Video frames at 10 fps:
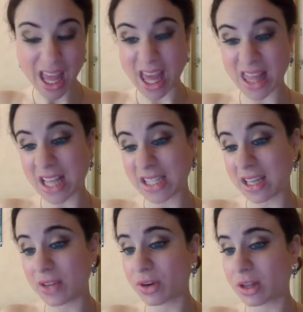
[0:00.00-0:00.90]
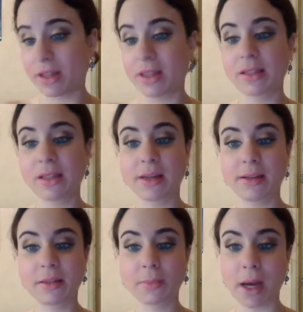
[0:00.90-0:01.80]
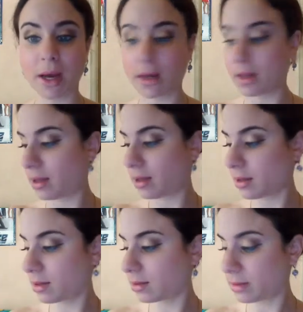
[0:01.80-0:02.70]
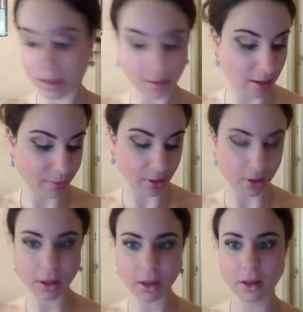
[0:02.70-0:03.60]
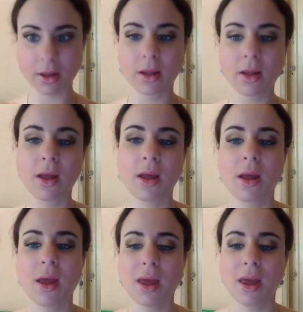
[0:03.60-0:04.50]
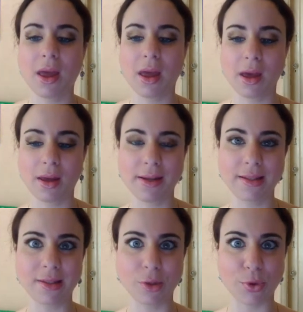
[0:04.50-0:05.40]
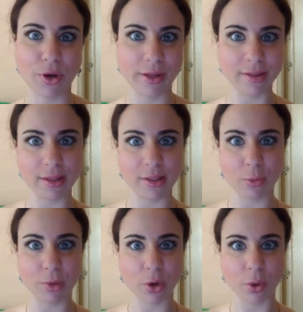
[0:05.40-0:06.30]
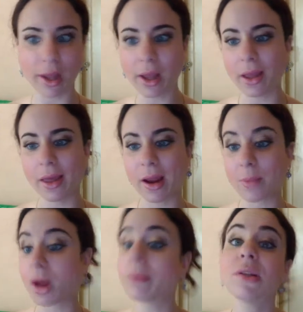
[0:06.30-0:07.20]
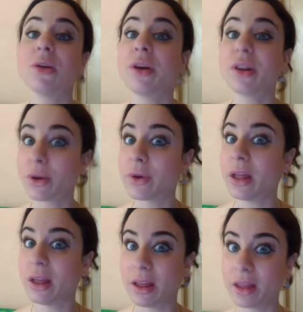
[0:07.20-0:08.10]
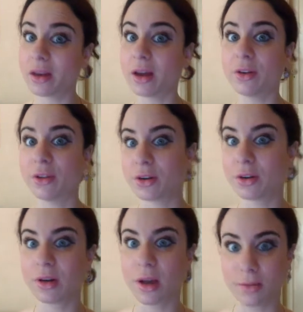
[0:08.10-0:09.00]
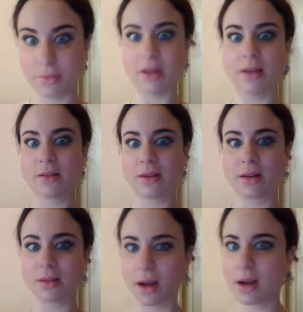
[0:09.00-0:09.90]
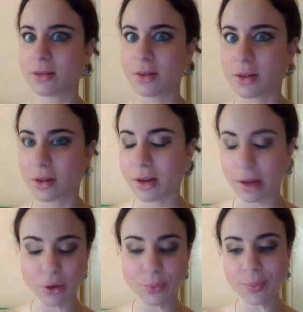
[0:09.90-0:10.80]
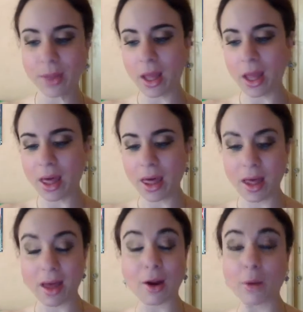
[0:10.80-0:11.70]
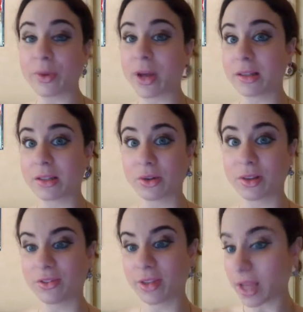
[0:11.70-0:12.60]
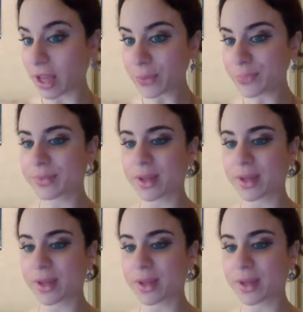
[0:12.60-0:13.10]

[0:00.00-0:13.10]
And that's it, really. This is my daytime look. And it's super easy, super quick, and I promise you could do it in under 10 minutes, because I certainly do. I hope you guys enjoyed the video.